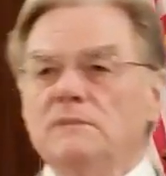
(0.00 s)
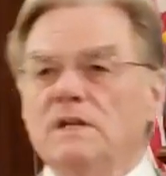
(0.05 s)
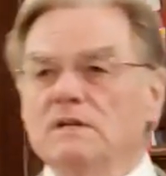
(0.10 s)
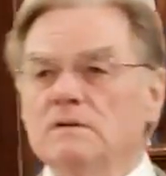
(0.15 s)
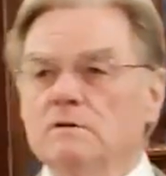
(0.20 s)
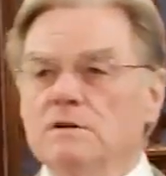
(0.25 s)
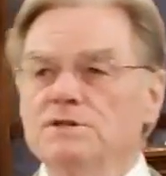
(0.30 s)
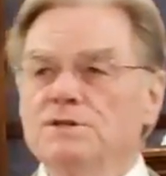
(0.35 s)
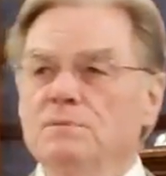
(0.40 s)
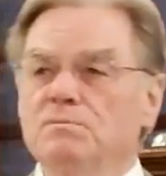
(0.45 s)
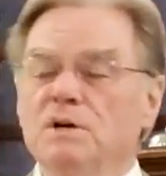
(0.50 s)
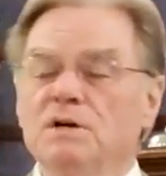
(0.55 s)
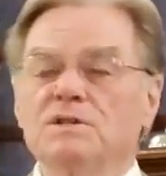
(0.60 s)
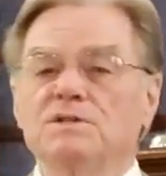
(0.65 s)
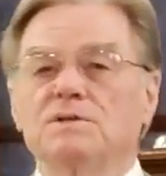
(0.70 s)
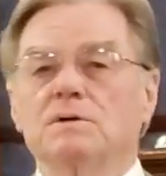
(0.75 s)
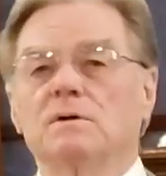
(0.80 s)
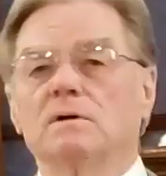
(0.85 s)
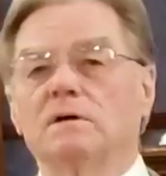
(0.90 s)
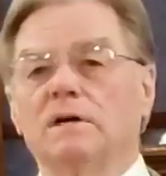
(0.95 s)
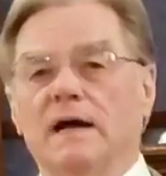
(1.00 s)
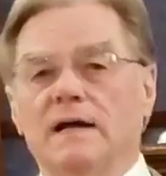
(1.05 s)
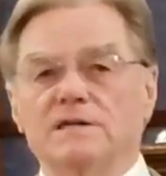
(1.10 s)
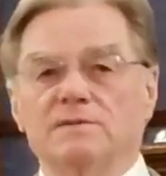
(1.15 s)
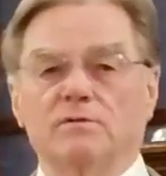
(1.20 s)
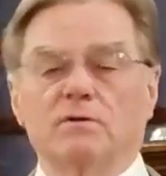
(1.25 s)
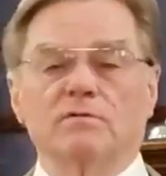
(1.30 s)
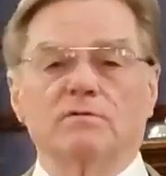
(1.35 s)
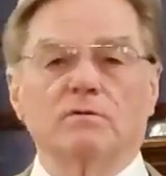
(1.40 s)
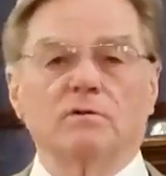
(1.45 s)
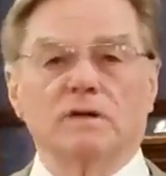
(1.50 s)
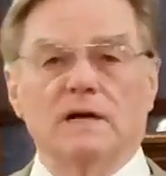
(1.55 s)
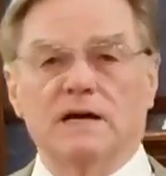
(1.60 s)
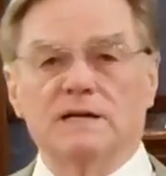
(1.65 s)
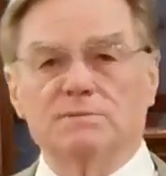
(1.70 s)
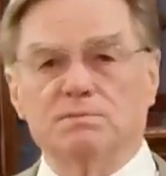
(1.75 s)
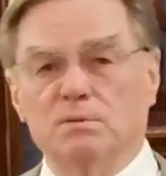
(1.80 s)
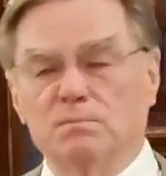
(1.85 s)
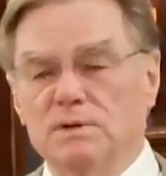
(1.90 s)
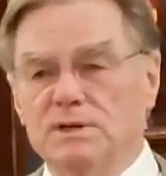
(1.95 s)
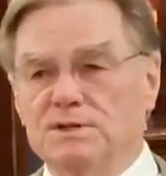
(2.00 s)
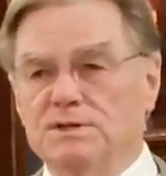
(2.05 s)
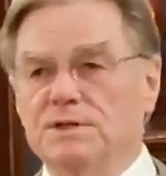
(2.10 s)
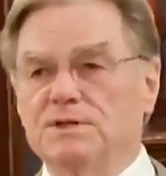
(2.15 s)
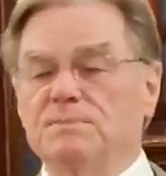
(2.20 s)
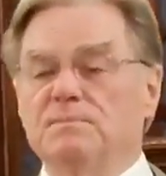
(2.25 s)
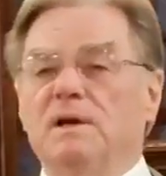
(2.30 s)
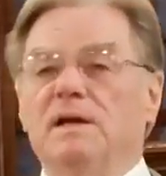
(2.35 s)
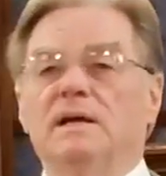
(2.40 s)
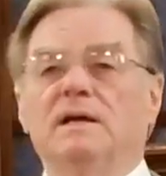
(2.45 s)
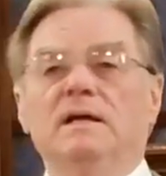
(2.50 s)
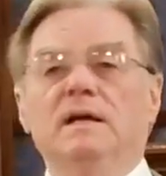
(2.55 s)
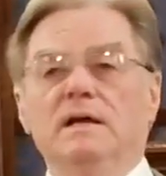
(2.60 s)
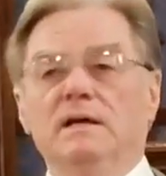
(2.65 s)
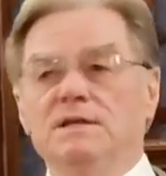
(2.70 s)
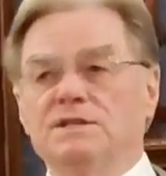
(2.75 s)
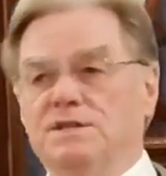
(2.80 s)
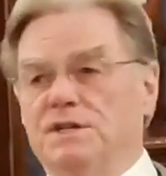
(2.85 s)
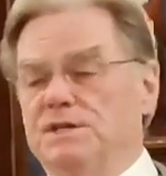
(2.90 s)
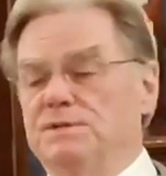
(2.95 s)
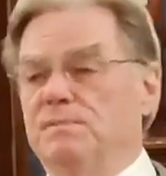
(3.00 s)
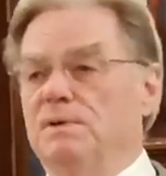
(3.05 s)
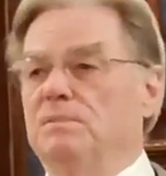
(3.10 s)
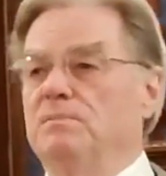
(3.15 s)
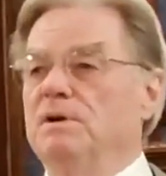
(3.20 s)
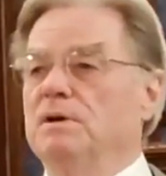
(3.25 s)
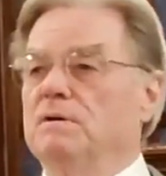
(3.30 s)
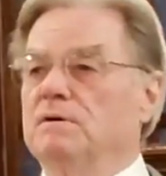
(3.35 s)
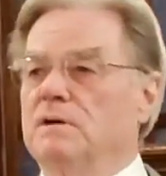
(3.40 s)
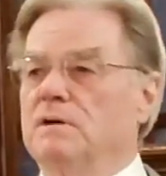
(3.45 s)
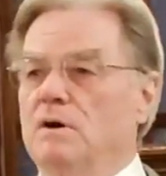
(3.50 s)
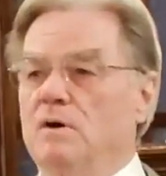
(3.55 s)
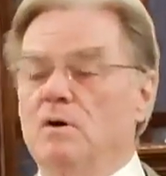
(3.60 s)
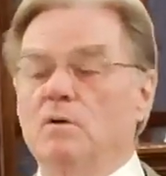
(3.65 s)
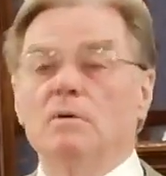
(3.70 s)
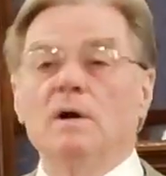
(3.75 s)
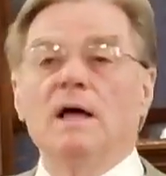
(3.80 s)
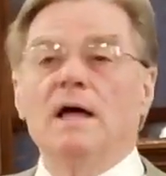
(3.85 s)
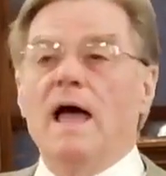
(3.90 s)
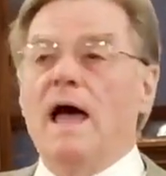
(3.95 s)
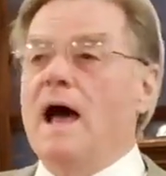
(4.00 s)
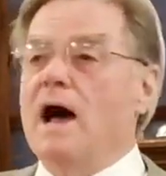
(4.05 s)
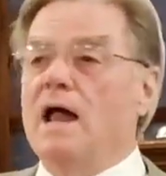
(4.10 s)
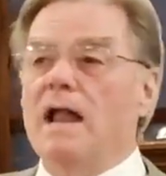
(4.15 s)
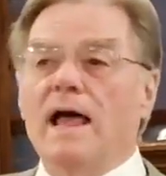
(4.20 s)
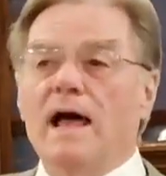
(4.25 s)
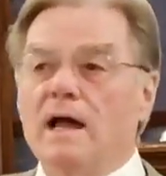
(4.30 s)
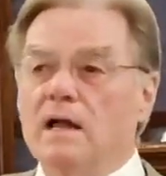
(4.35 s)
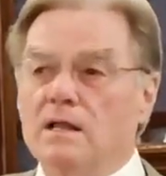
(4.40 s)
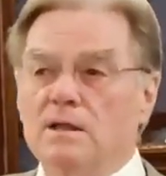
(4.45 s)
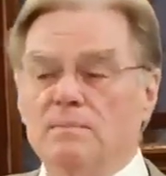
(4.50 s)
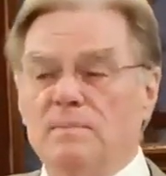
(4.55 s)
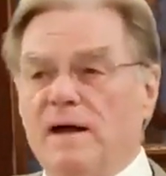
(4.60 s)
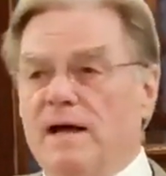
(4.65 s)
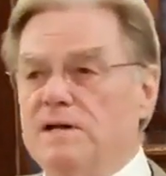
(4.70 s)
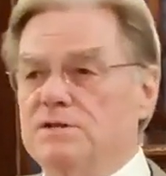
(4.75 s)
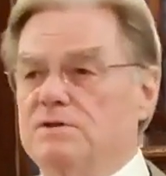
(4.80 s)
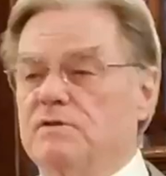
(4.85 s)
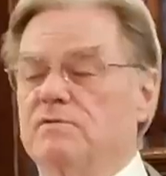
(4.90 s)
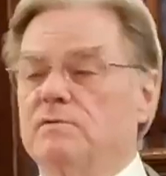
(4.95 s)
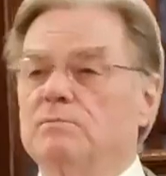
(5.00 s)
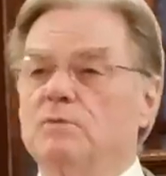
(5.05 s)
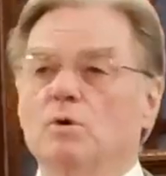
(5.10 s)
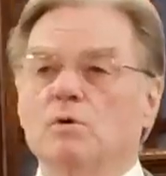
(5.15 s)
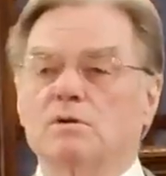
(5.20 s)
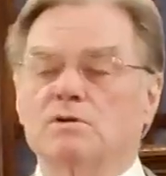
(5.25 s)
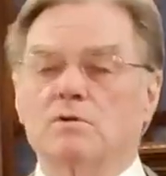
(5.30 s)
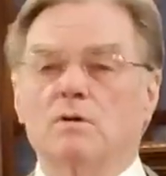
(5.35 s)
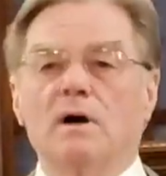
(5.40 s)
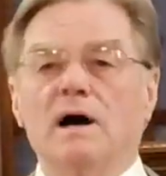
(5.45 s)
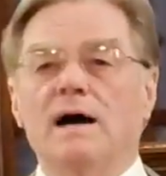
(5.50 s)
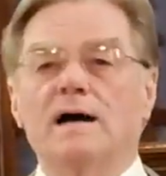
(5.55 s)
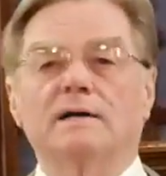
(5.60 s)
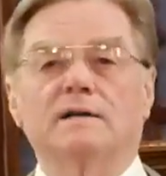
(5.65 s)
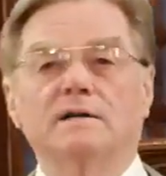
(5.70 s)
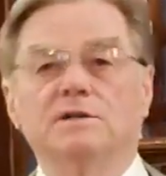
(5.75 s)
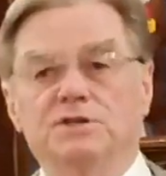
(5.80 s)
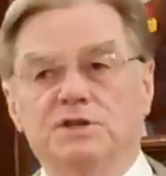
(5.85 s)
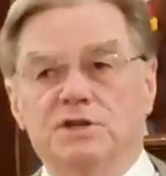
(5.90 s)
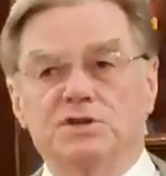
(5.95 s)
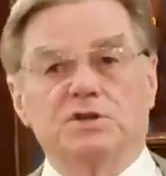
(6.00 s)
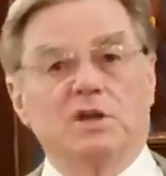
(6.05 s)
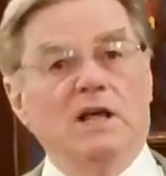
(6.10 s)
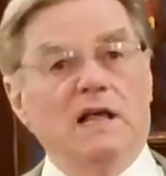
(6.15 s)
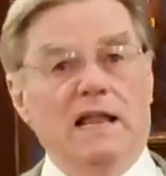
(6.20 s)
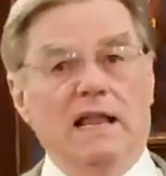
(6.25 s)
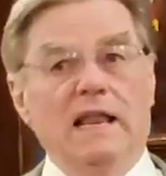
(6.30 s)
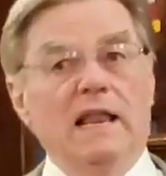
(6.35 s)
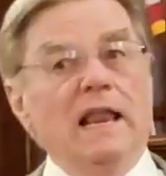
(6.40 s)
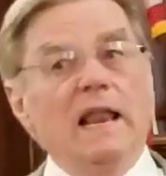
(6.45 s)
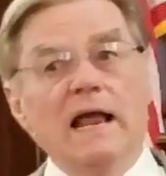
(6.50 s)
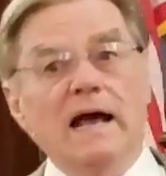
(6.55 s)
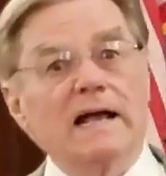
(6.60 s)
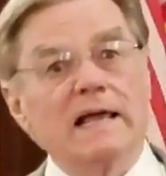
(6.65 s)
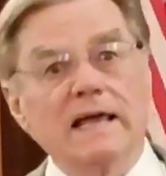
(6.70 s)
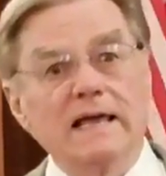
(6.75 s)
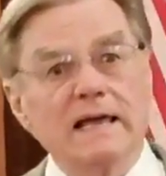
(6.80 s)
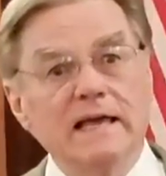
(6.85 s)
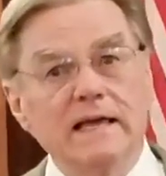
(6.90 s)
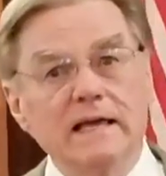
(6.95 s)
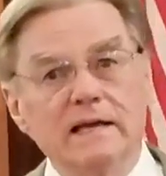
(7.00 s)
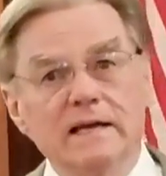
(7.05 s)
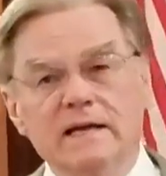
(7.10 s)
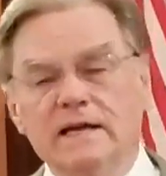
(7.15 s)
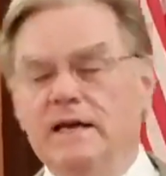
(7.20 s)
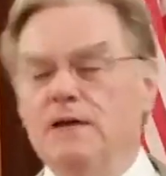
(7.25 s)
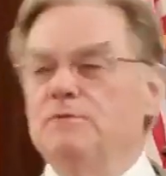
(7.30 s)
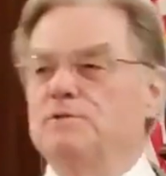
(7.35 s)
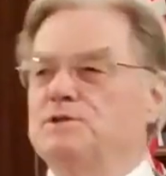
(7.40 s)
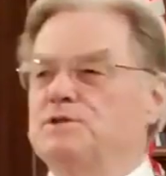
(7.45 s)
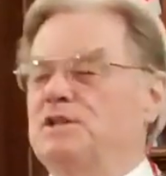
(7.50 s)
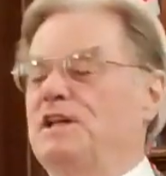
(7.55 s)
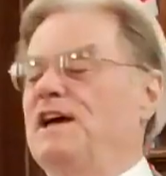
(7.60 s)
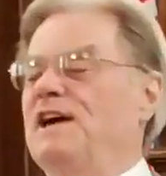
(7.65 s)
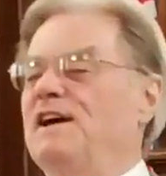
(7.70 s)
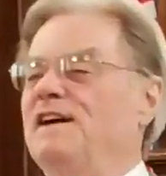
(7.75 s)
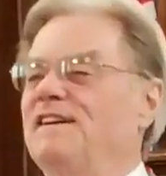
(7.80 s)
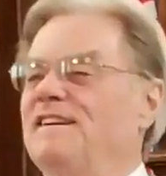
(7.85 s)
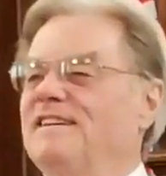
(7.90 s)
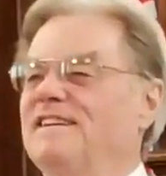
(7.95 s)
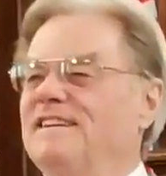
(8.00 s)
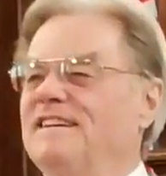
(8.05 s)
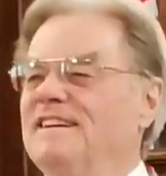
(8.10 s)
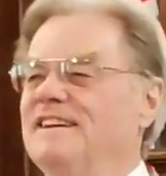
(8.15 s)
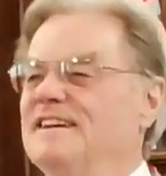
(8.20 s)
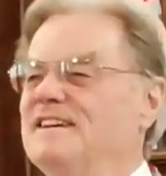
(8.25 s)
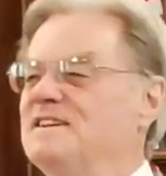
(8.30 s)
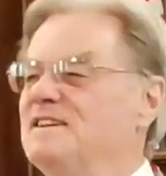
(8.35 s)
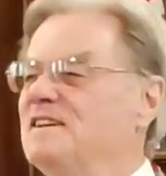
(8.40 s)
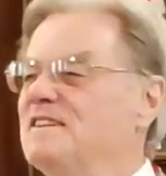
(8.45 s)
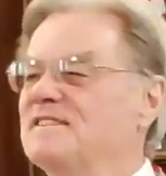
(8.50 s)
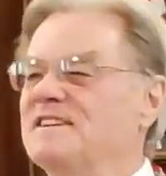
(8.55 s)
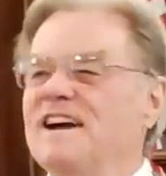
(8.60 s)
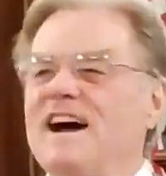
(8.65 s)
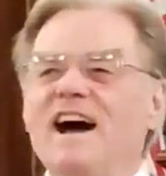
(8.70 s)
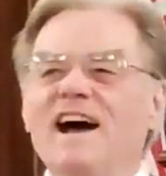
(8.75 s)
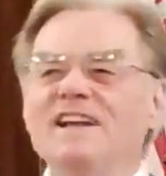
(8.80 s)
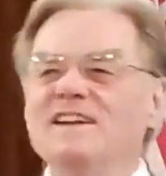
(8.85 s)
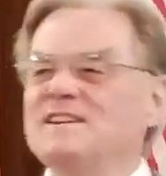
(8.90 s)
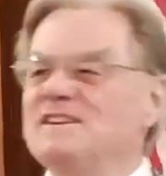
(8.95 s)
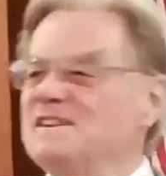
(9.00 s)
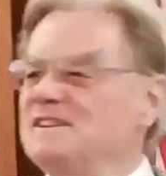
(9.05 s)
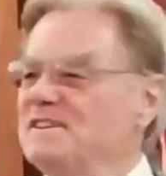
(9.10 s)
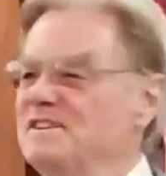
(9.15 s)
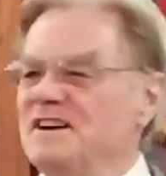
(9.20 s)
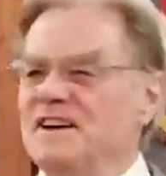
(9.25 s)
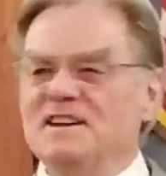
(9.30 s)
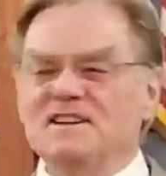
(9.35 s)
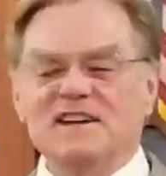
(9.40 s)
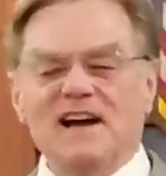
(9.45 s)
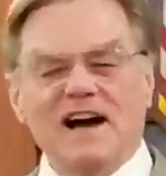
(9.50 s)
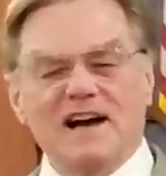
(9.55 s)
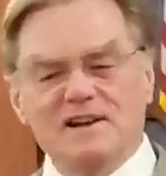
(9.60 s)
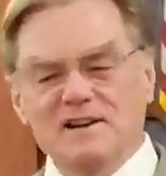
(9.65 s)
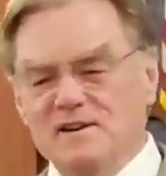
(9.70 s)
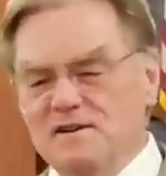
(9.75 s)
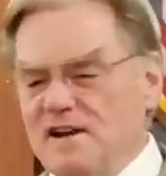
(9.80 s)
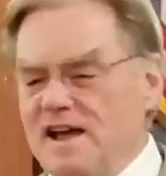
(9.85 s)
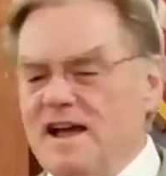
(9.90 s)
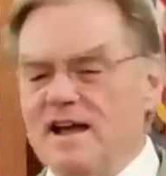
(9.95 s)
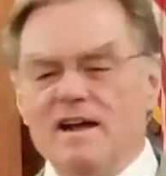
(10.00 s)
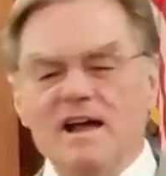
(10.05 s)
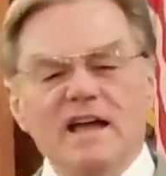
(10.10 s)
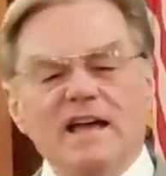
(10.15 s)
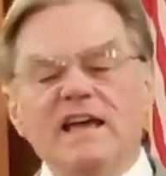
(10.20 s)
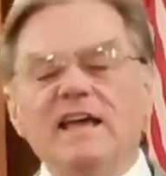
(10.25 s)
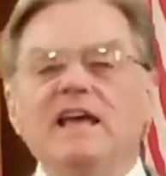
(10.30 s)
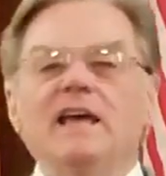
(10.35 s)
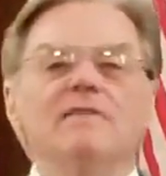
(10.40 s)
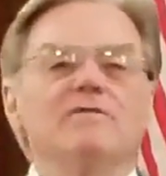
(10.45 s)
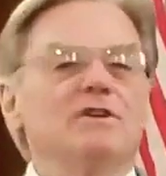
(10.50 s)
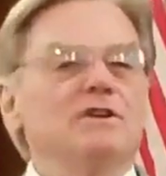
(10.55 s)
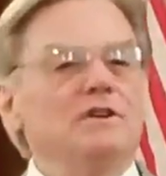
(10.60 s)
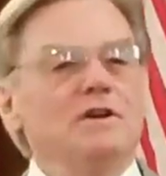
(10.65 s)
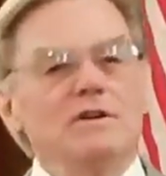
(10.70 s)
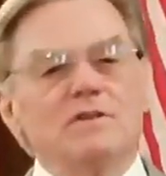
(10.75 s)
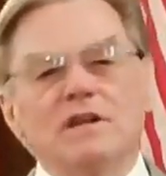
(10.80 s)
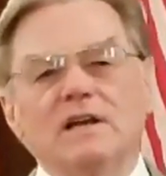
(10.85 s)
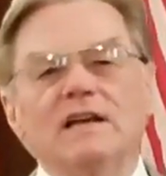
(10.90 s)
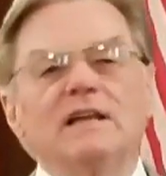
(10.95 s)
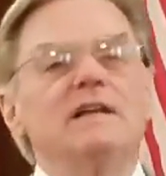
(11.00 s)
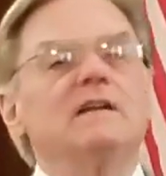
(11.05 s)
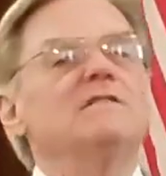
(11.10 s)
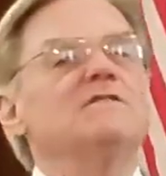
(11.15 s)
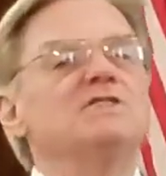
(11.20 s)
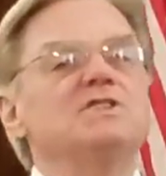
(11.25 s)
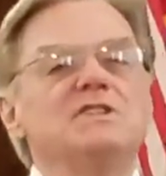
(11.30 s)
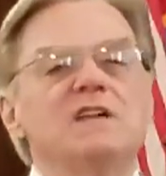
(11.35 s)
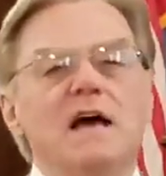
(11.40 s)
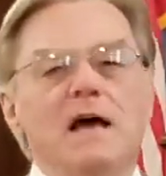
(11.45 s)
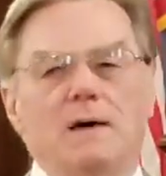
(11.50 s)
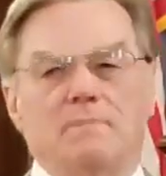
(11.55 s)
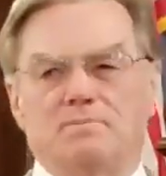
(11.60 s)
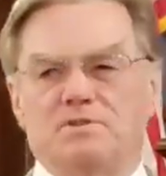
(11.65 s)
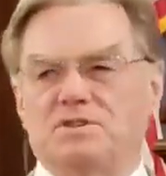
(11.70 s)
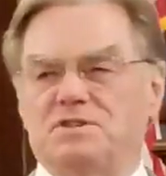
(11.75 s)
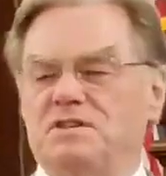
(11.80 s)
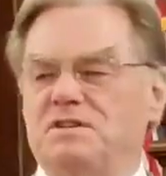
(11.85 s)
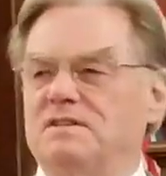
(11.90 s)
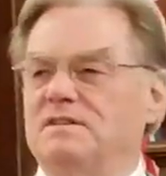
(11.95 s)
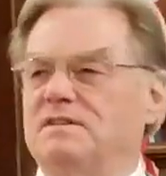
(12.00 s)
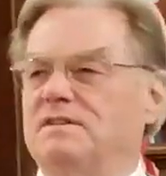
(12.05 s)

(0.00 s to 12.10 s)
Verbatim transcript: Christian bookstore, ask for a full gospel businessman, sends me to Bill Cole. Al Allen, the pastor from North Cohocton, just lucky he was there. No, God knew, God knew, he even knew the little steps.